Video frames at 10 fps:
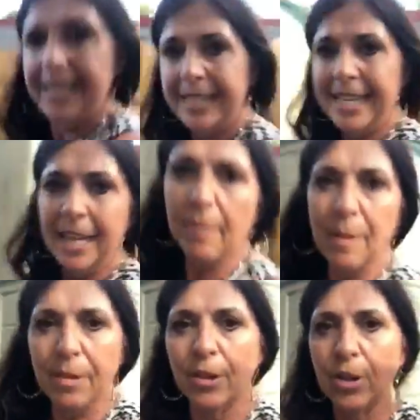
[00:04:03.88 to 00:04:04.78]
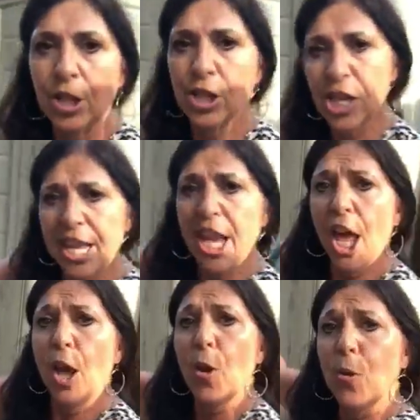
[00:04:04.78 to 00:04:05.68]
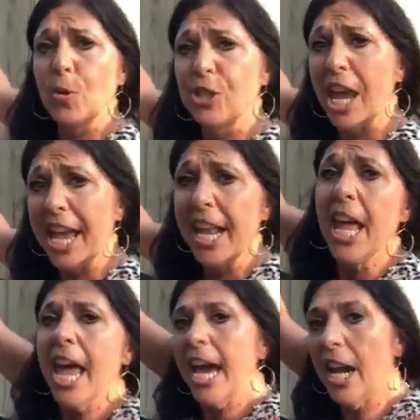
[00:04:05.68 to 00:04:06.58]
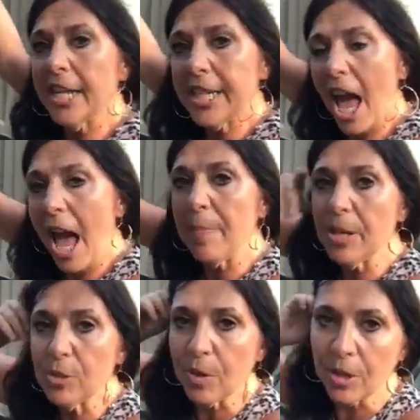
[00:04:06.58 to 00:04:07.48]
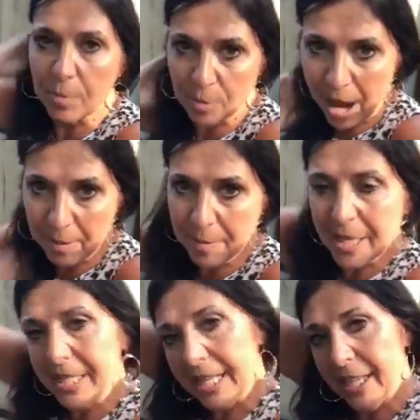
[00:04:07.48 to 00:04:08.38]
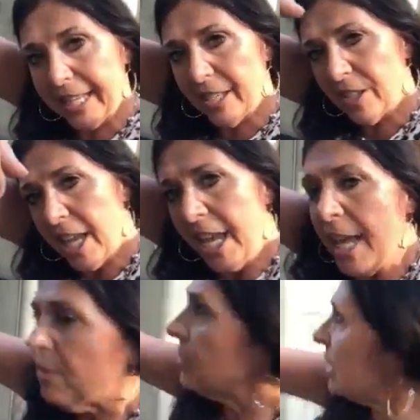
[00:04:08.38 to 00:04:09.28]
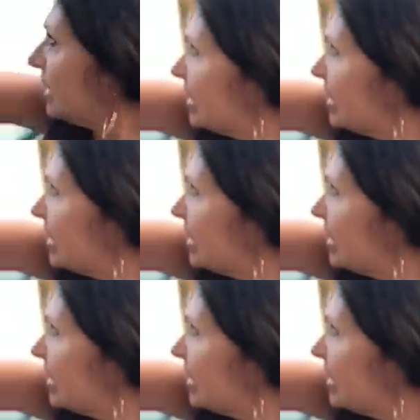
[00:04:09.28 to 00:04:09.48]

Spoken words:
See, maybe there, shed, hello, shed. And on top is where the problem is. It like there's this